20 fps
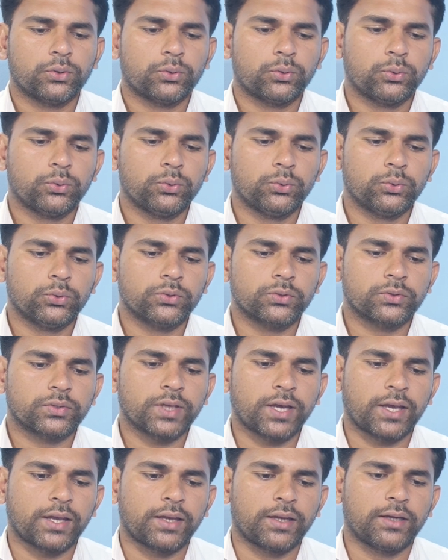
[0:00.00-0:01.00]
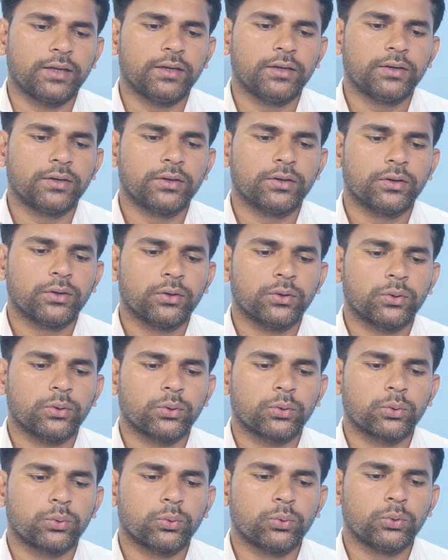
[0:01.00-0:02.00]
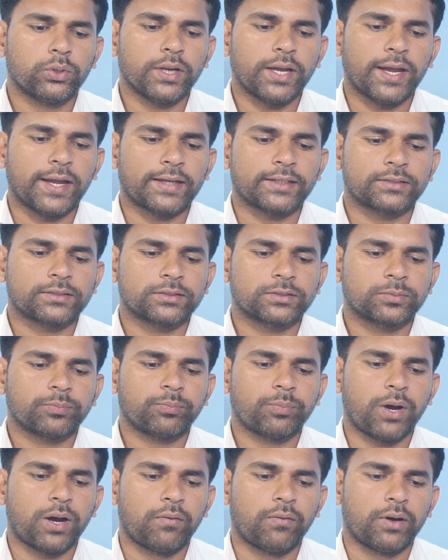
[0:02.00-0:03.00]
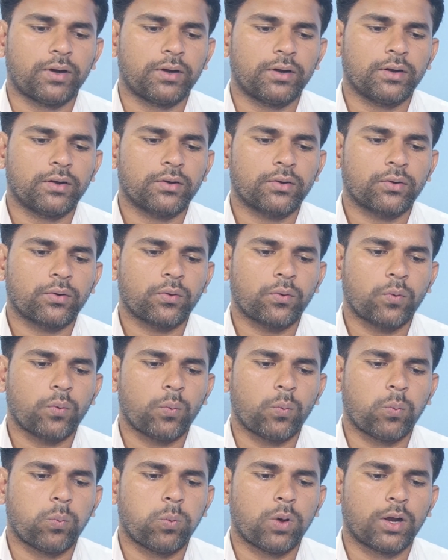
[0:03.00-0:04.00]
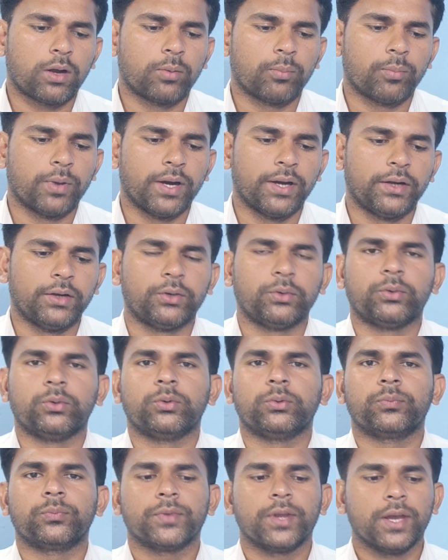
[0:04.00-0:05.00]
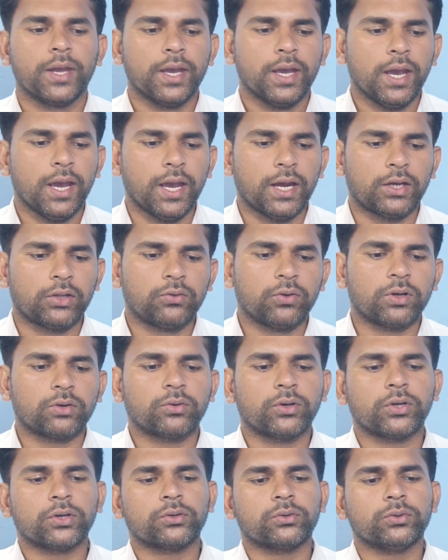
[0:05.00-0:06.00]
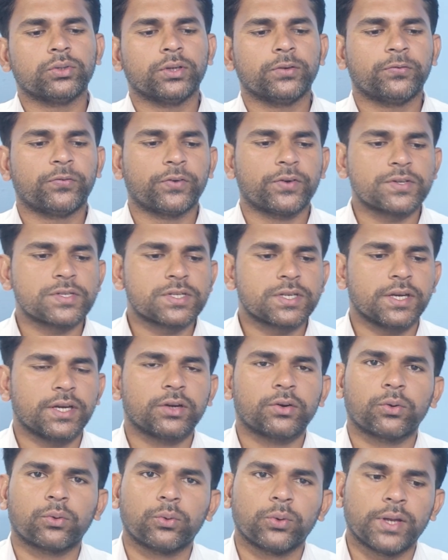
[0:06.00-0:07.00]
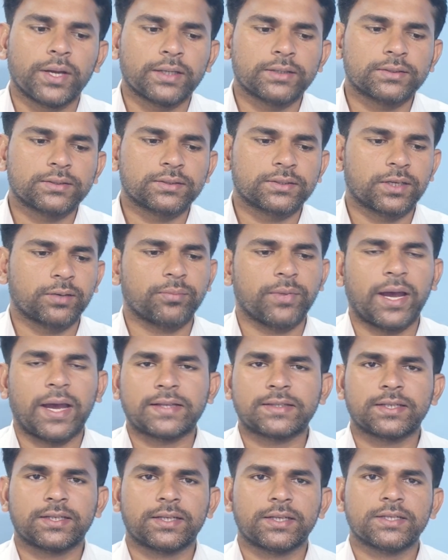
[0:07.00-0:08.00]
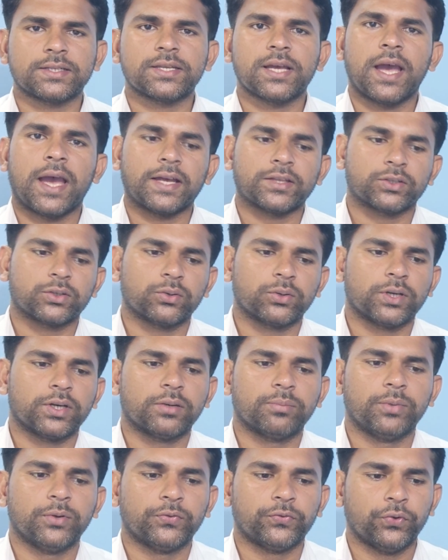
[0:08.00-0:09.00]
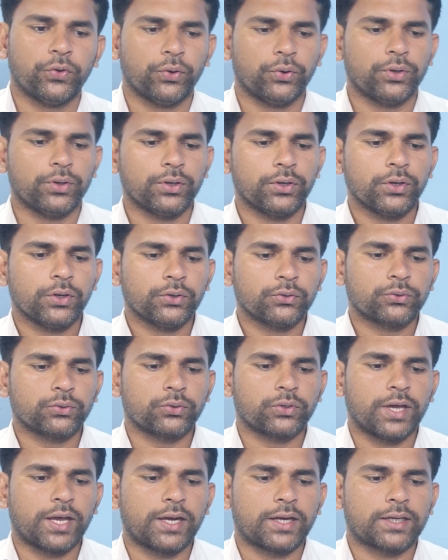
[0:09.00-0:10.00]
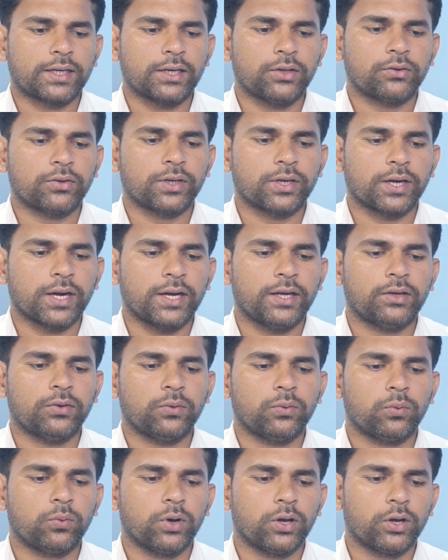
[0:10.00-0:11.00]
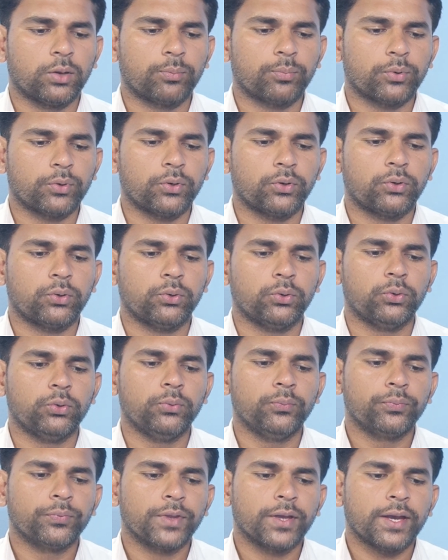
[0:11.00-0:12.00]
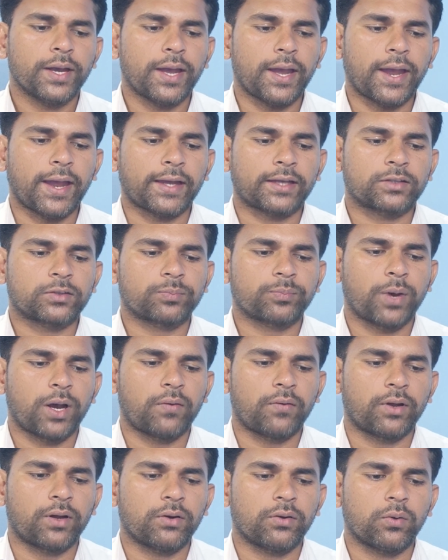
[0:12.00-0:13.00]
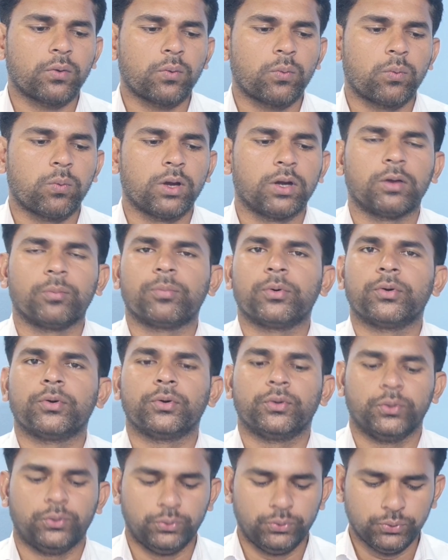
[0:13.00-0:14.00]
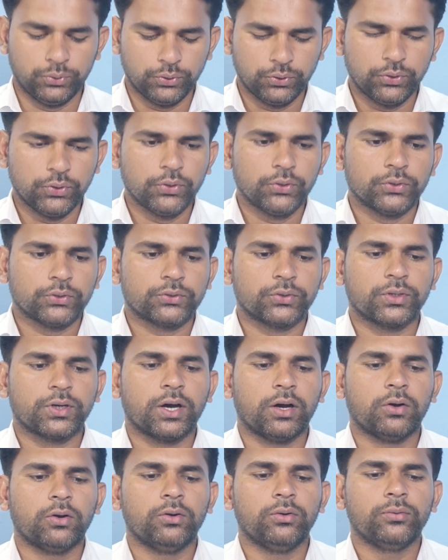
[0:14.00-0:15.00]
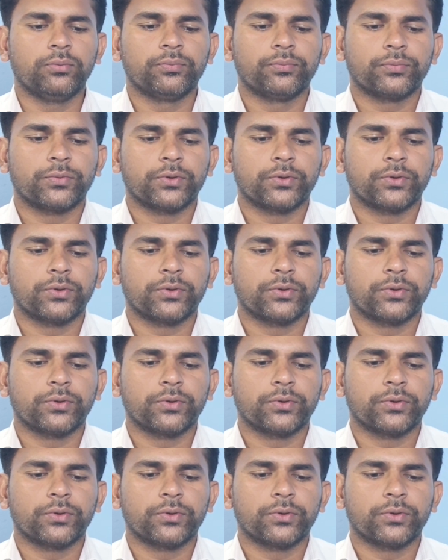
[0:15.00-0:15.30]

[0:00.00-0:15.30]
2 sine root x power 1 by 2. And you are going to differentiate root x same as it is as you did before. So directly you can write 1 upon 2 x power 1 upon 2. So now